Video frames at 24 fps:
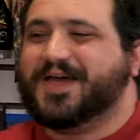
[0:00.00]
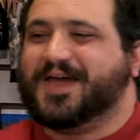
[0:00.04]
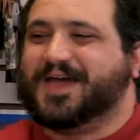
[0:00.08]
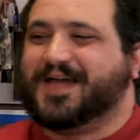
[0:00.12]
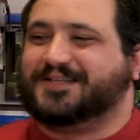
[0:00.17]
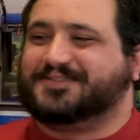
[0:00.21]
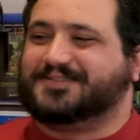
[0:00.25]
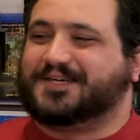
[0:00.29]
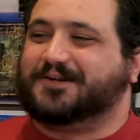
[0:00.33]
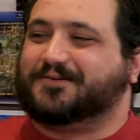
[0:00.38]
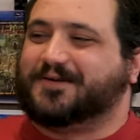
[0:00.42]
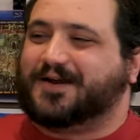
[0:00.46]

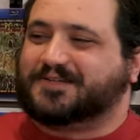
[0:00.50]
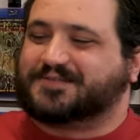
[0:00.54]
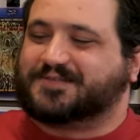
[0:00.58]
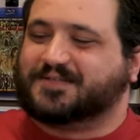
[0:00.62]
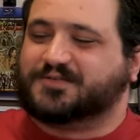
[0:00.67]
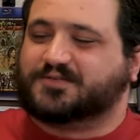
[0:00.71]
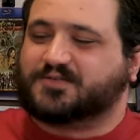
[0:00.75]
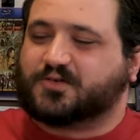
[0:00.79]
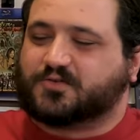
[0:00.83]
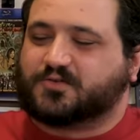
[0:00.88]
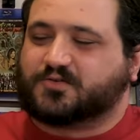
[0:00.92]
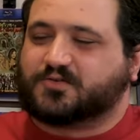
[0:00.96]
It's
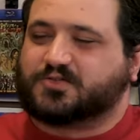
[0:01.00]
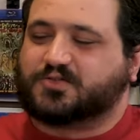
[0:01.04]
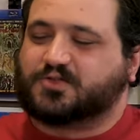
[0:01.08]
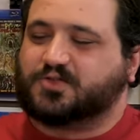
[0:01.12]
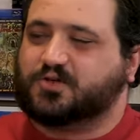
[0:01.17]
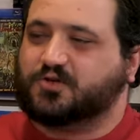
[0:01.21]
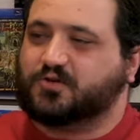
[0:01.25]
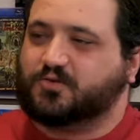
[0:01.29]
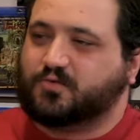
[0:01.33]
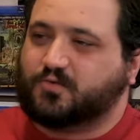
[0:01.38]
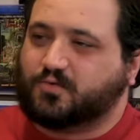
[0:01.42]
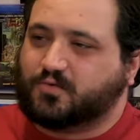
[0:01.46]
interesting. So there's
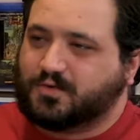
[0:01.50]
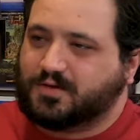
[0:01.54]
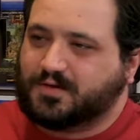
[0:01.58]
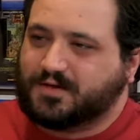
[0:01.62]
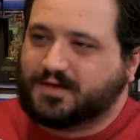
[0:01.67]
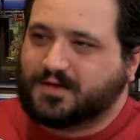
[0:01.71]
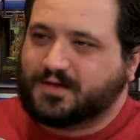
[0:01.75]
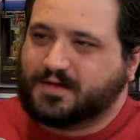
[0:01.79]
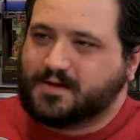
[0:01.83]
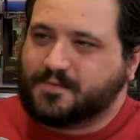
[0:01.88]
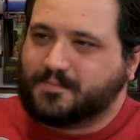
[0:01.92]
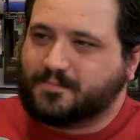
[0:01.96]
two
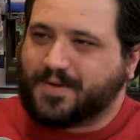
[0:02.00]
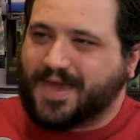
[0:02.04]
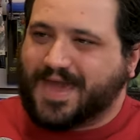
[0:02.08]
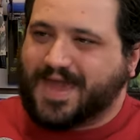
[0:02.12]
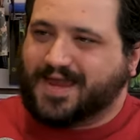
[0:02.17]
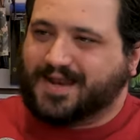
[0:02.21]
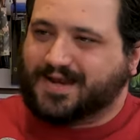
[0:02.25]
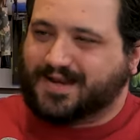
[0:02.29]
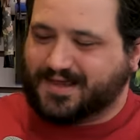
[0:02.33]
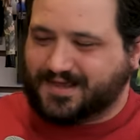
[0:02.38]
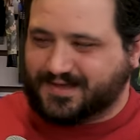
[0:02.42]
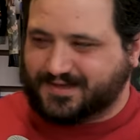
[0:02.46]

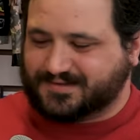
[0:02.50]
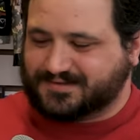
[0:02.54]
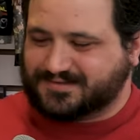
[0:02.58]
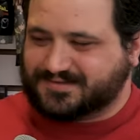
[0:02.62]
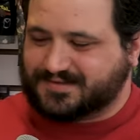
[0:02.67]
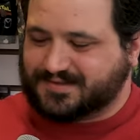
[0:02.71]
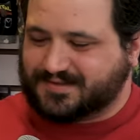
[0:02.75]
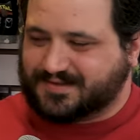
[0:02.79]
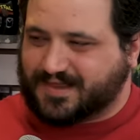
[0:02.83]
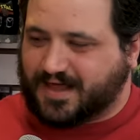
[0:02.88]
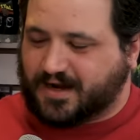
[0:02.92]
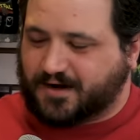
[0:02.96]

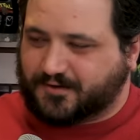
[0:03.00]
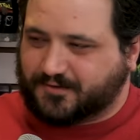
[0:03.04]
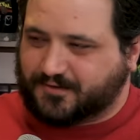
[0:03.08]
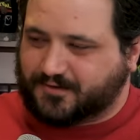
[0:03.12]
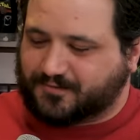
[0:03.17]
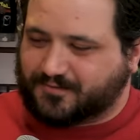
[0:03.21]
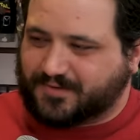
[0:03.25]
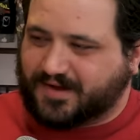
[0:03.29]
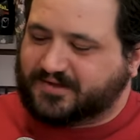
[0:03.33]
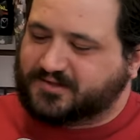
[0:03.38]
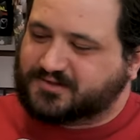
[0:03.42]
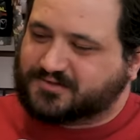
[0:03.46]
paintings that are
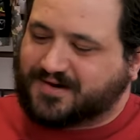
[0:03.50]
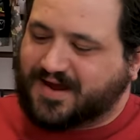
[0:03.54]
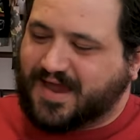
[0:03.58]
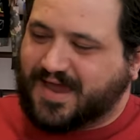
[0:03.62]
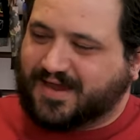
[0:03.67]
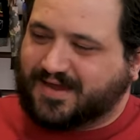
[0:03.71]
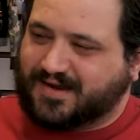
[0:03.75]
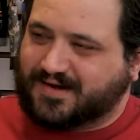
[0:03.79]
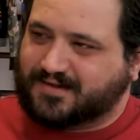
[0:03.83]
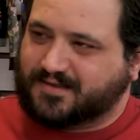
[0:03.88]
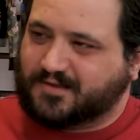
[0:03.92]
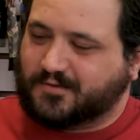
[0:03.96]
the red
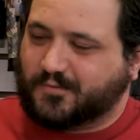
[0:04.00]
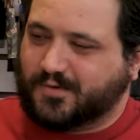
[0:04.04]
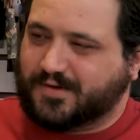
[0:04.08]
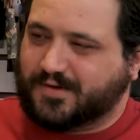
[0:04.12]
dragon and the